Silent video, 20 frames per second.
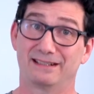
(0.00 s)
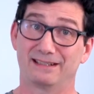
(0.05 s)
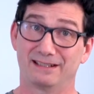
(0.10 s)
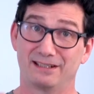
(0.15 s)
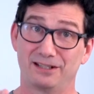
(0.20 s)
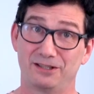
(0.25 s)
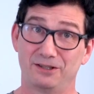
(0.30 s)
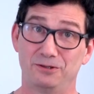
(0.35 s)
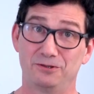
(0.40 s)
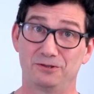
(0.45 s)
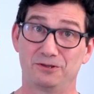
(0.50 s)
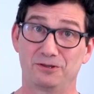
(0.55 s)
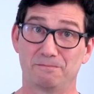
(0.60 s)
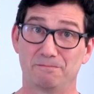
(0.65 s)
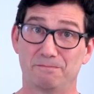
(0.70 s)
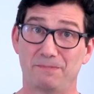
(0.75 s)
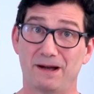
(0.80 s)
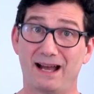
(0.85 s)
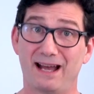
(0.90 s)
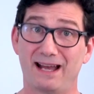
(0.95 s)
to use your
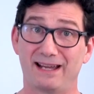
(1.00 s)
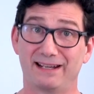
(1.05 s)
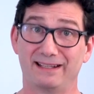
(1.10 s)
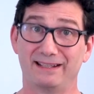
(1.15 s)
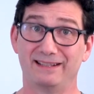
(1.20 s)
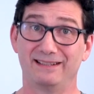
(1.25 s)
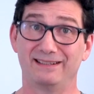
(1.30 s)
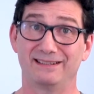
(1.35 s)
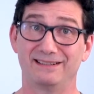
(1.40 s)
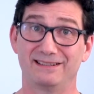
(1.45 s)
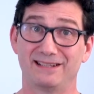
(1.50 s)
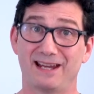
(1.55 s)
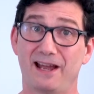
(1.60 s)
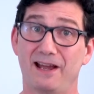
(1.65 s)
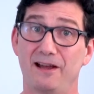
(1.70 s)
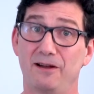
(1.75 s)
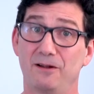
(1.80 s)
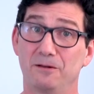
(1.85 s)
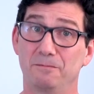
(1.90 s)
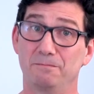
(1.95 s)
body to
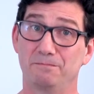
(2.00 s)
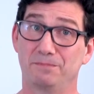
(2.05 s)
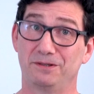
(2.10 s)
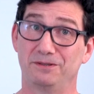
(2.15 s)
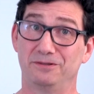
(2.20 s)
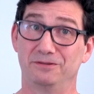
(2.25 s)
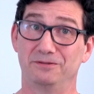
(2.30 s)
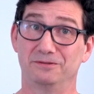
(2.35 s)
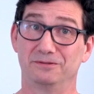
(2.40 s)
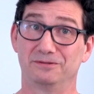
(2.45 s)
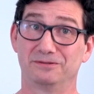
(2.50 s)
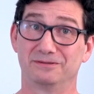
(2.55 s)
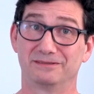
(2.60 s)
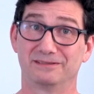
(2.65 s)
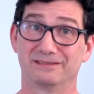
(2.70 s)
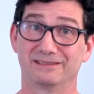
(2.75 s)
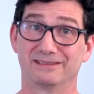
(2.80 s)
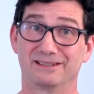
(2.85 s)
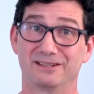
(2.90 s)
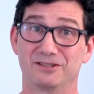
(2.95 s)
help you
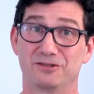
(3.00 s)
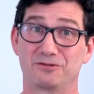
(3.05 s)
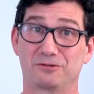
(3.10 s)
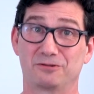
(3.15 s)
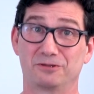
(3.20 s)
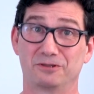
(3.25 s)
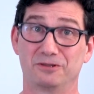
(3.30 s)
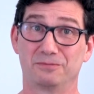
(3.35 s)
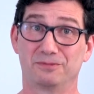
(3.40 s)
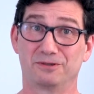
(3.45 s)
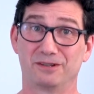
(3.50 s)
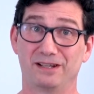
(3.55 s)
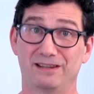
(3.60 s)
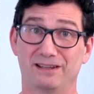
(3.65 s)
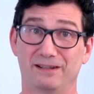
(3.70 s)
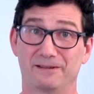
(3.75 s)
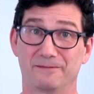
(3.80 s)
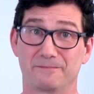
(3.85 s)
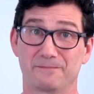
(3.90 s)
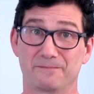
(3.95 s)
control your
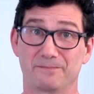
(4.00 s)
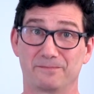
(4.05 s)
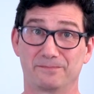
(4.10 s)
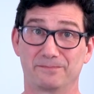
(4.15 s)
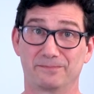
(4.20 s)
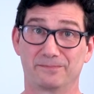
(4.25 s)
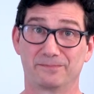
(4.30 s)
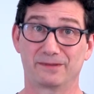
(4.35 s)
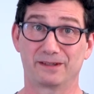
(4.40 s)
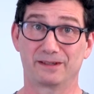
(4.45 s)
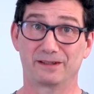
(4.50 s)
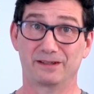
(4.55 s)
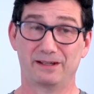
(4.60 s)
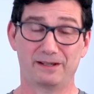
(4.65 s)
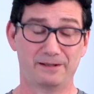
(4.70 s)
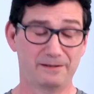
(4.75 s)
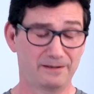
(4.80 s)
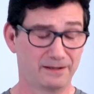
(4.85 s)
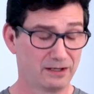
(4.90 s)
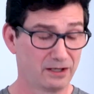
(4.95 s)
breathing.
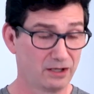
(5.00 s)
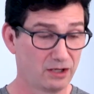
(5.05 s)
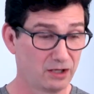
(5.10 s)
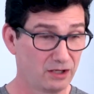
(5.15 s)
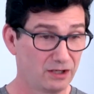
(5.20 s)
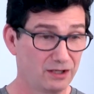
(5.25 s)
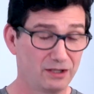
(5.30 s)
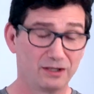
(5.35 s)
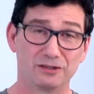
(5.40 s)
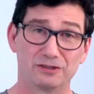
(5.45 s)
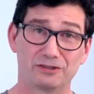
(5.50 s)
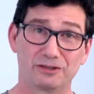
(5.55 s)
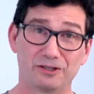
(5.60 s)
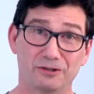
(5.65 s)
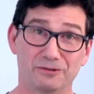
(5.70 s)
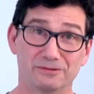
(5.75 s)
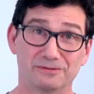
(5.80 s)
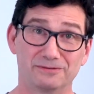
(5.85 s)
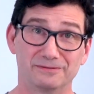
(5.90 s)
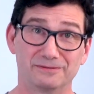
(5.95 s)
Okay,
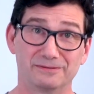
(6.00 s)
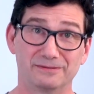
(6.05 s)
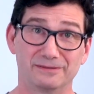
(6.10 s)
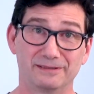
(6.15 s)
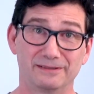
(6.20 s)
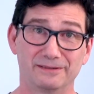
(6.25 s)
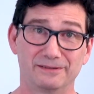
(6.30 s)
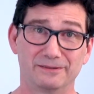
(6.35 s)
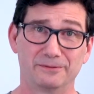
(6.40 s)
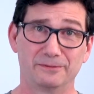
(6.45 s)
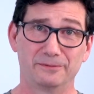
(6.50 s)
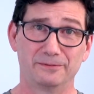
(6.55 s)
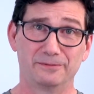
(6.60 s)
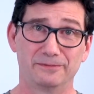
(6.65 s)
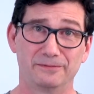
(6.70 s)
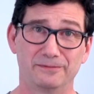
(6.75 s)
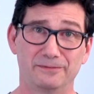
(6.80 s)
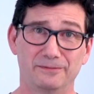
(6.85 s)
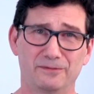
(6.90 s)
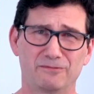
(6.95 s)
so
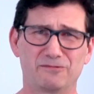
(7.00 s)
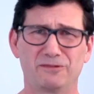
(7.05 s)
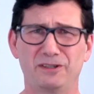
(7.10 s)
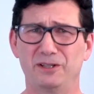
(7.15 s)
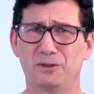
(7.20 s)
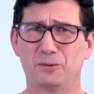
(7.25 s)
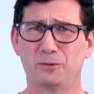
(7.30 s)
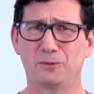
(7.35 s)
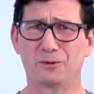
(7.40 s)
real